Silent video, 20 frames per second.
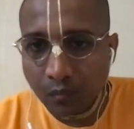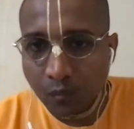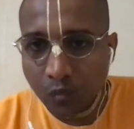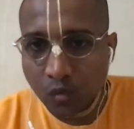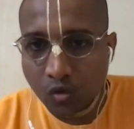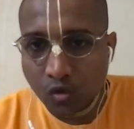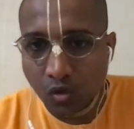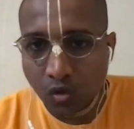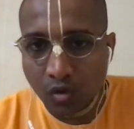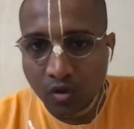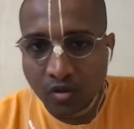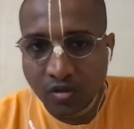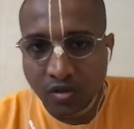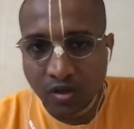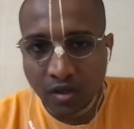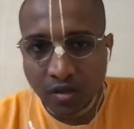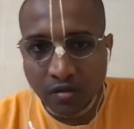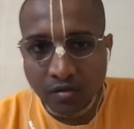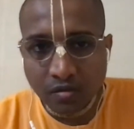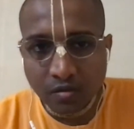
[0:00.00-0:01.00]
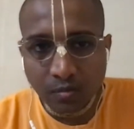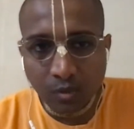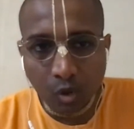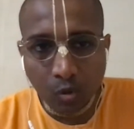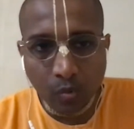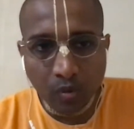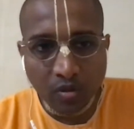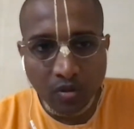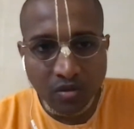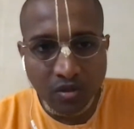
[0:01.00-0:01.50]
So he says,
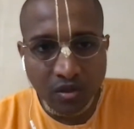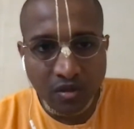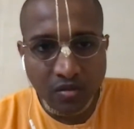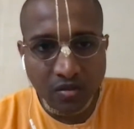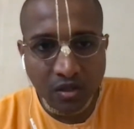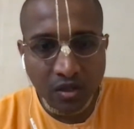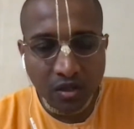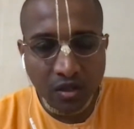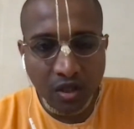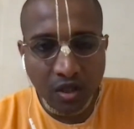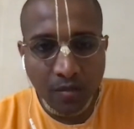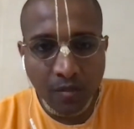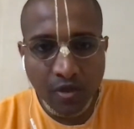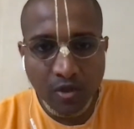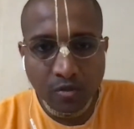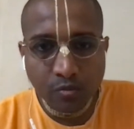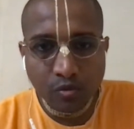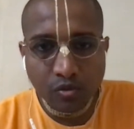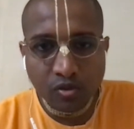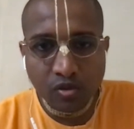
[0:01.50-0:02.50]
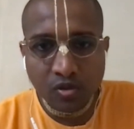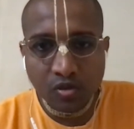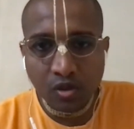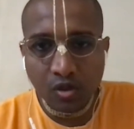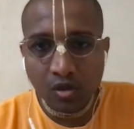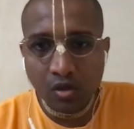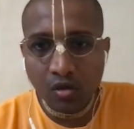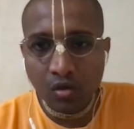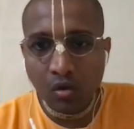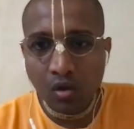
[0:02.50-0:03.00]
Prabhupada says that he must possess all
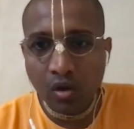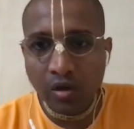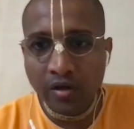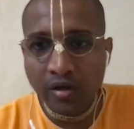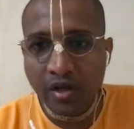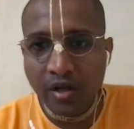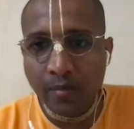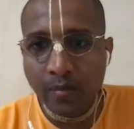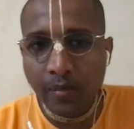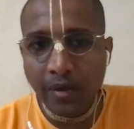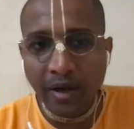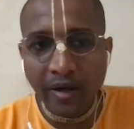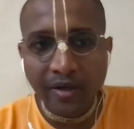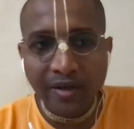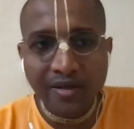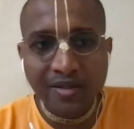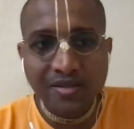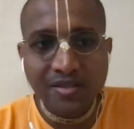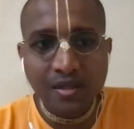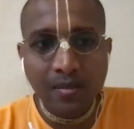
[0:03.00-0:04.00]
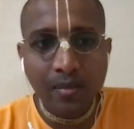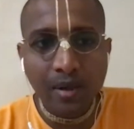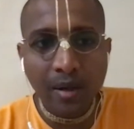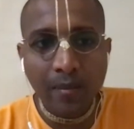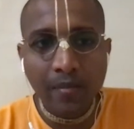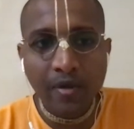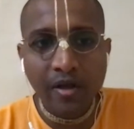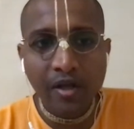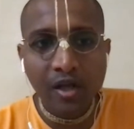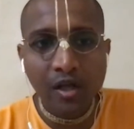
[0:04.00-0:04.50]
the quality and practice the
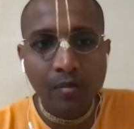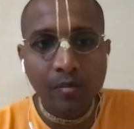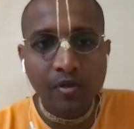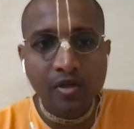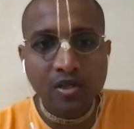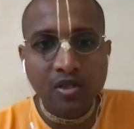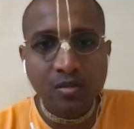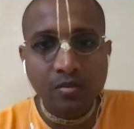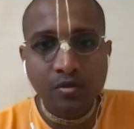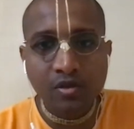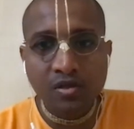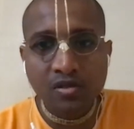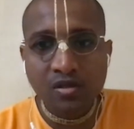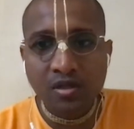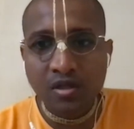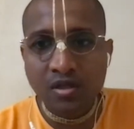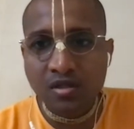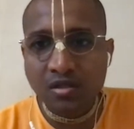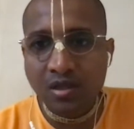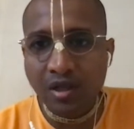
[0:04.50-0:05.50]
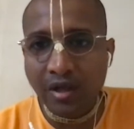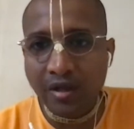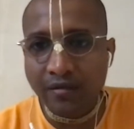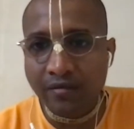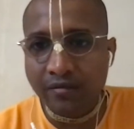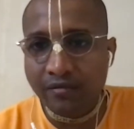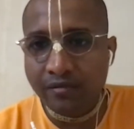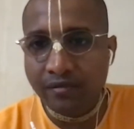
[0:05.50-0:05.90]
Brahminical principles in his life.